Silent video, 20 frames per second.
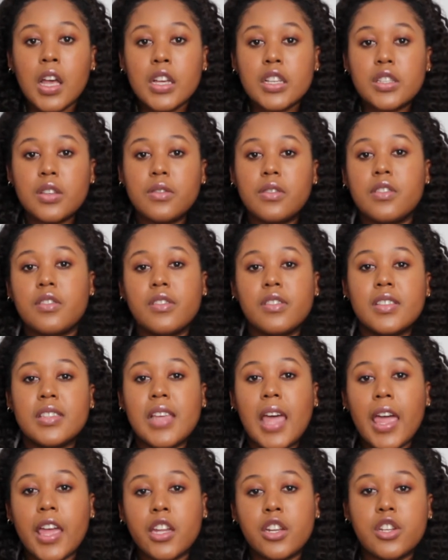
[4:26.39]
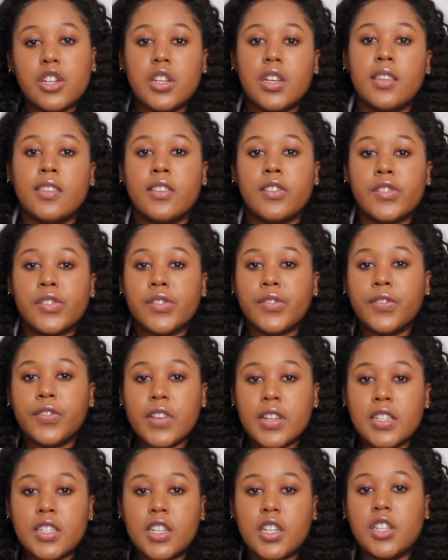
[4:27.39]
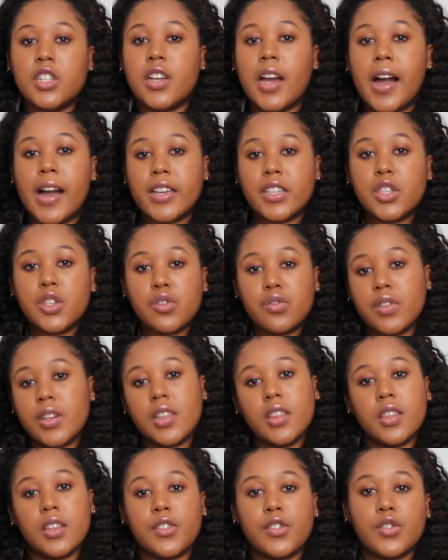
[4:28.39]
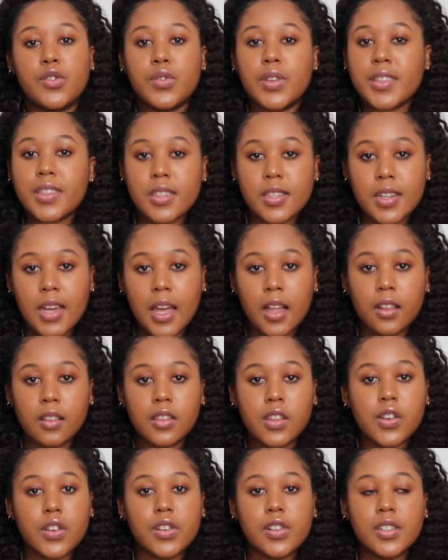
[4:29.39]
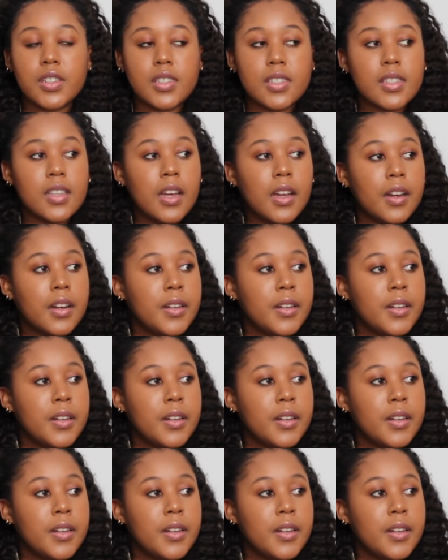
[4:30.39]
So there's edgy, there's vintage, high street, there's street style, there's...